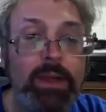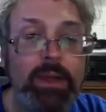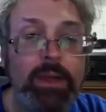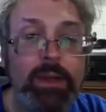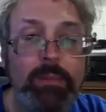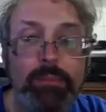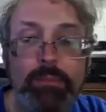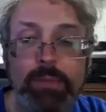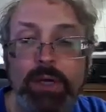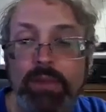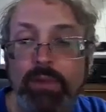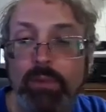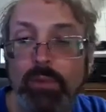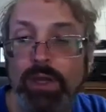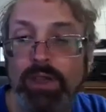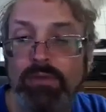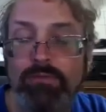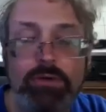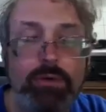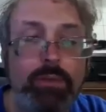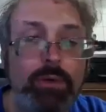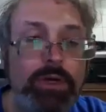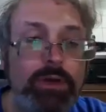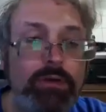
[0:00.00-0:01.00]
By the way, if you
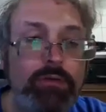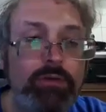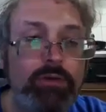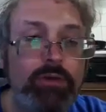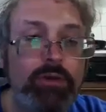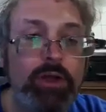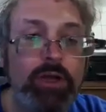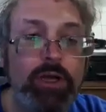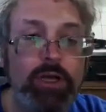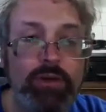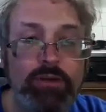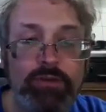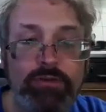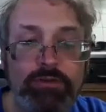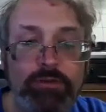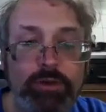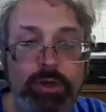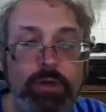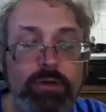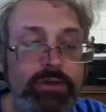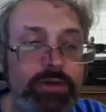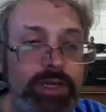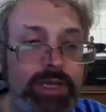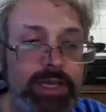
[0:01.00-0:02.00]
want to use a
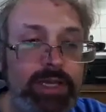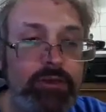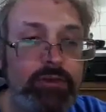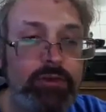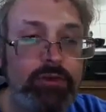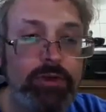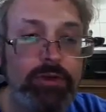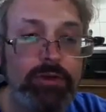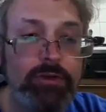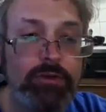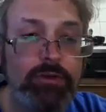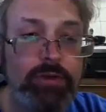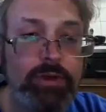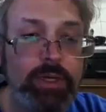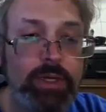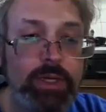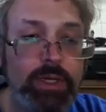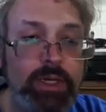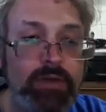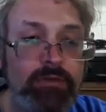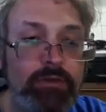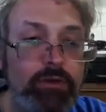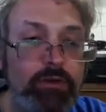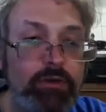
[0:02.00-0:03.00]
non-default agent,
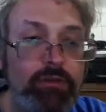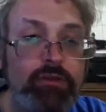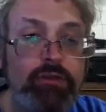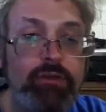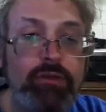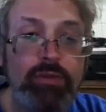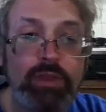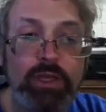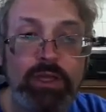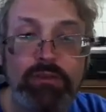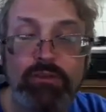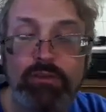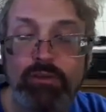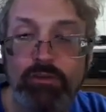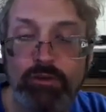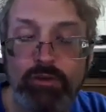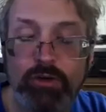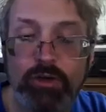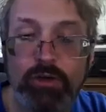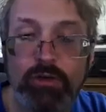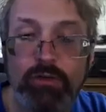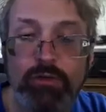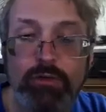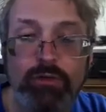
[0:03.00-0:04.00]
if you just do this, it's going
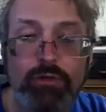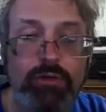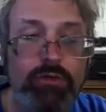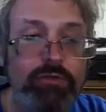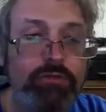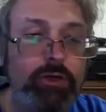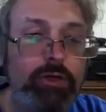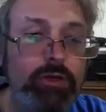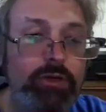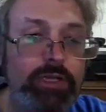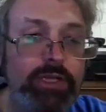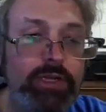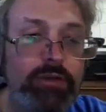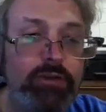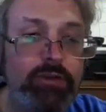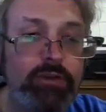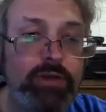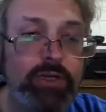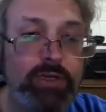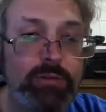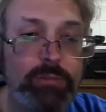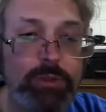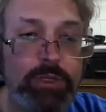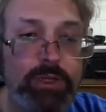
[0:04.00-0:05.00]
to use your default agent.
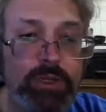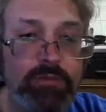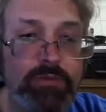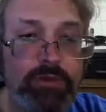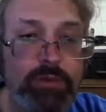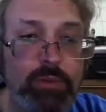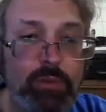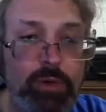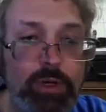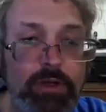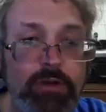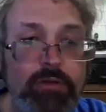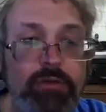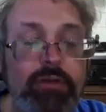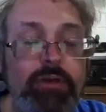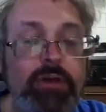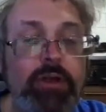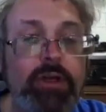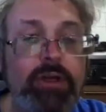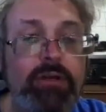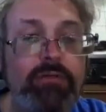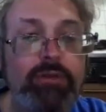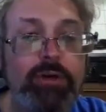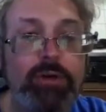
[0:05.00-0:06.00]
But if you want to use a
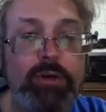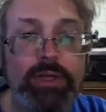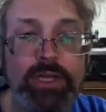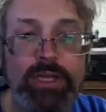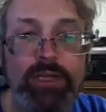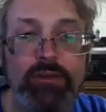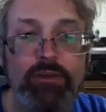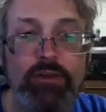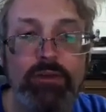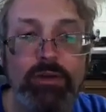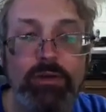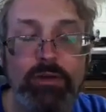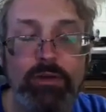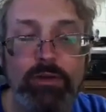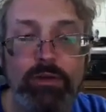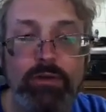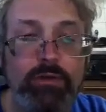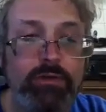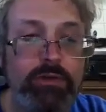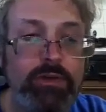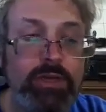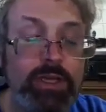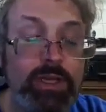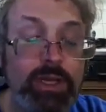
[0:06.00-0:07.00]
non-default agent, you can use
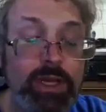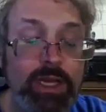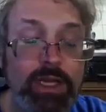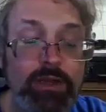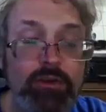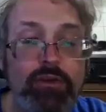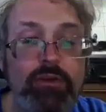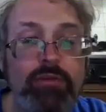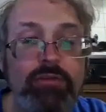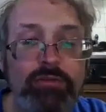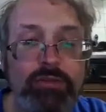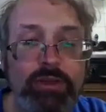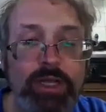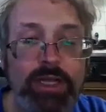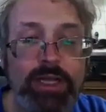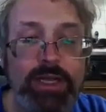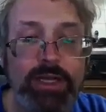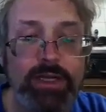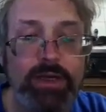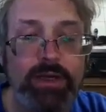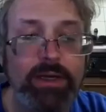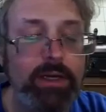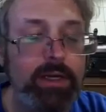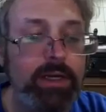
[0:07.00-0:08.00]
the agent flag.
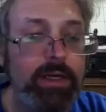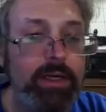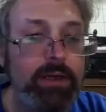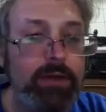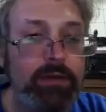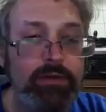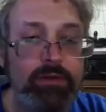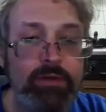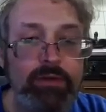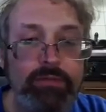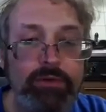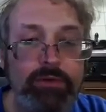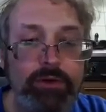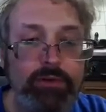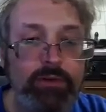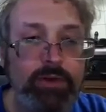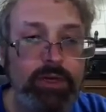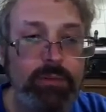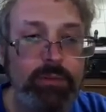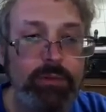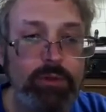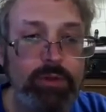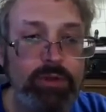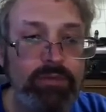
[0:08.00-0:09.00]
So for
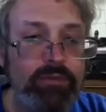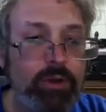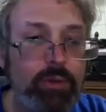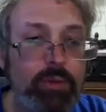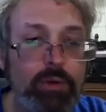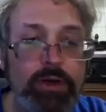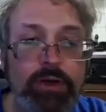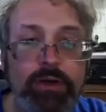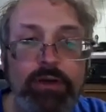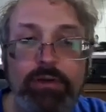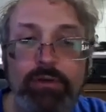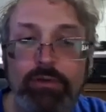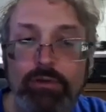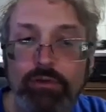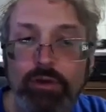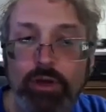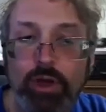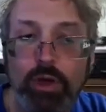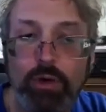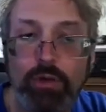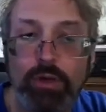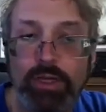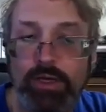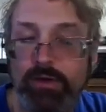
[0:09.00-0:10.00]
example, if I wanted to use
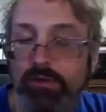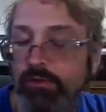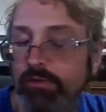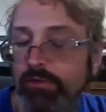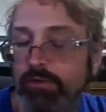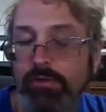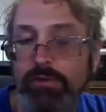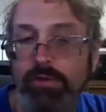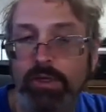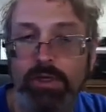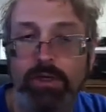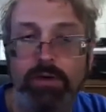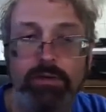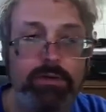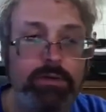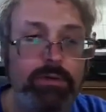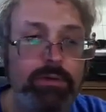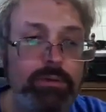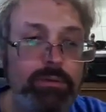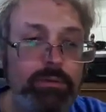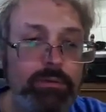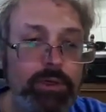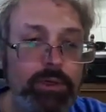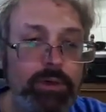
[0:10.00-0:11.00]
codecs, I could do
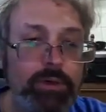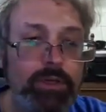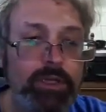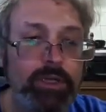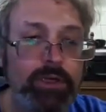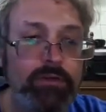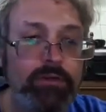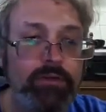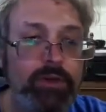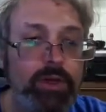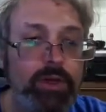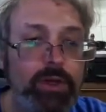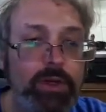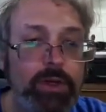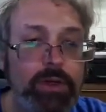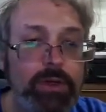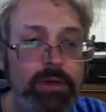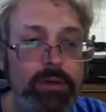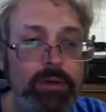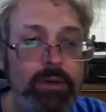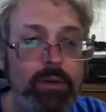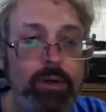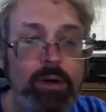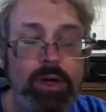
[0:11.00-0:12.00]
codecs.
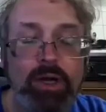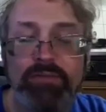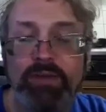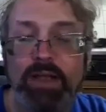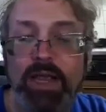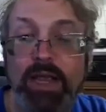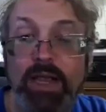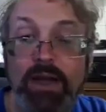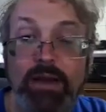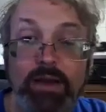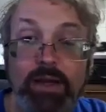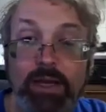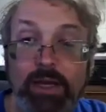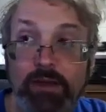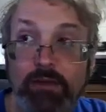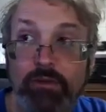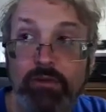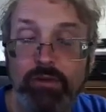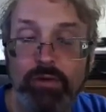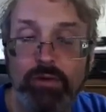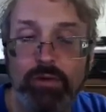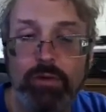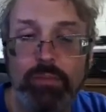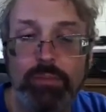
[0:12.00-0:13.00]
Or if I had an
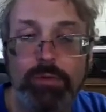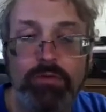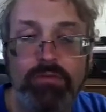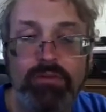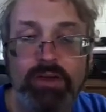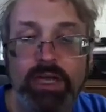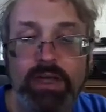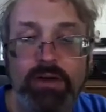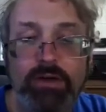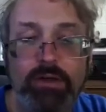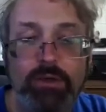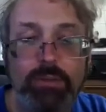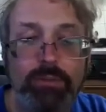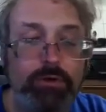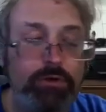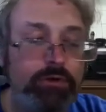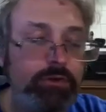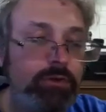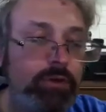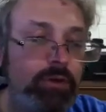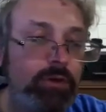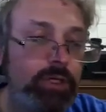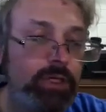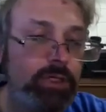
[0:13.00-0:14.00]
external provider
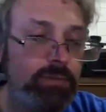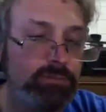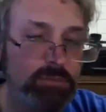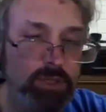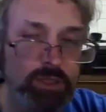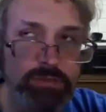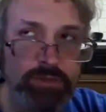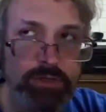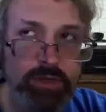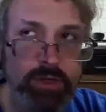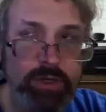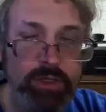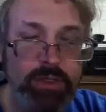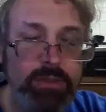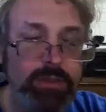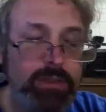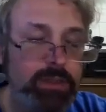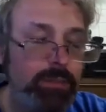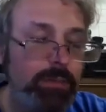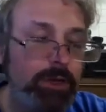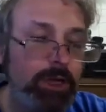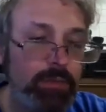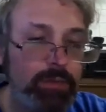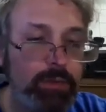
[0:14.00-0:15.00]
persona, I'll talk
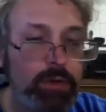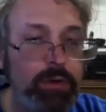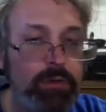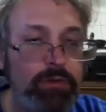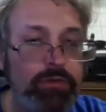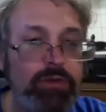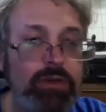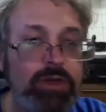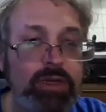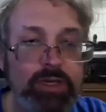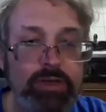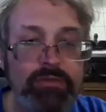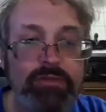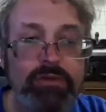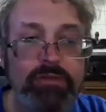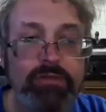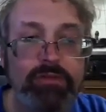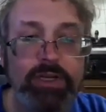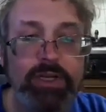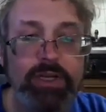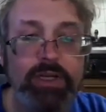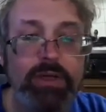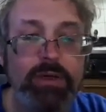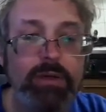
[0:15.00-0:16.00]
about those in a different
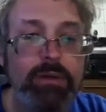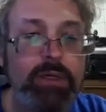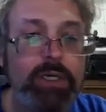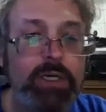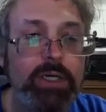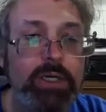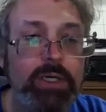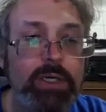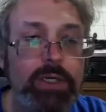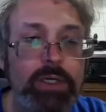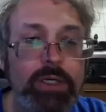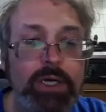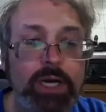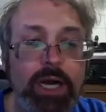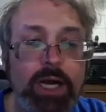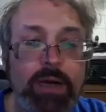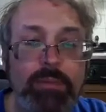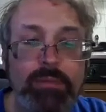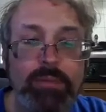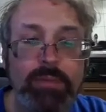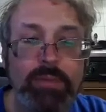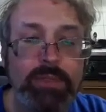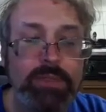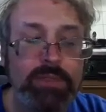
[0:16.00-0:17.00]
video,
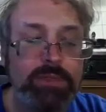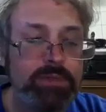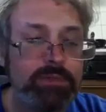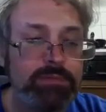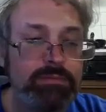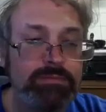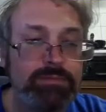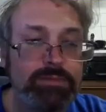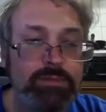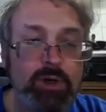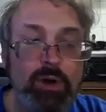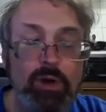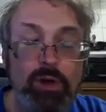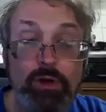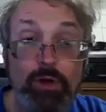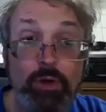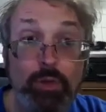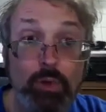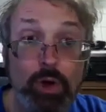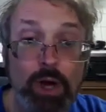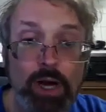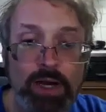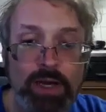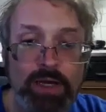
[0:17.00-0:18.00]
called
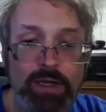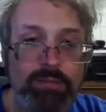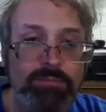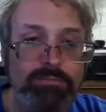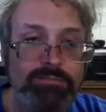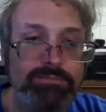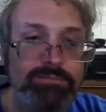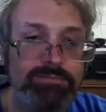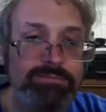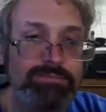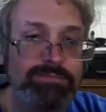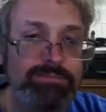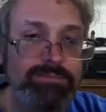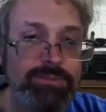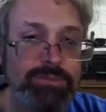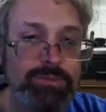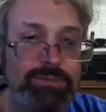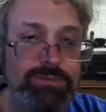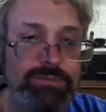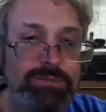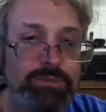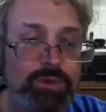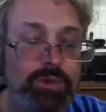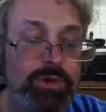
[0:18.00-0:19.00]
Orion
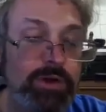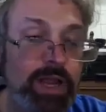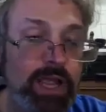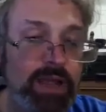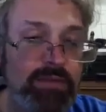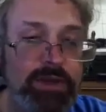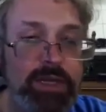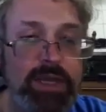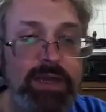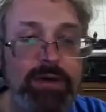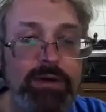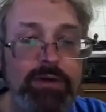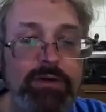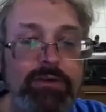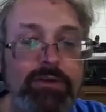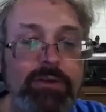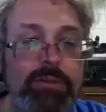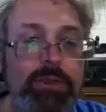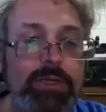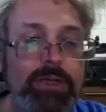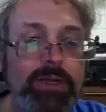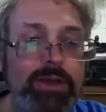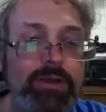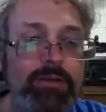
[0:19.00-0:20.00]
or Navigator or
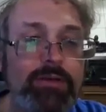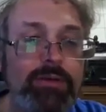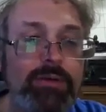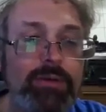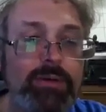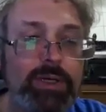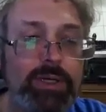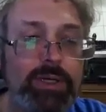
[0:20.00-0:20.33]
something, I could do,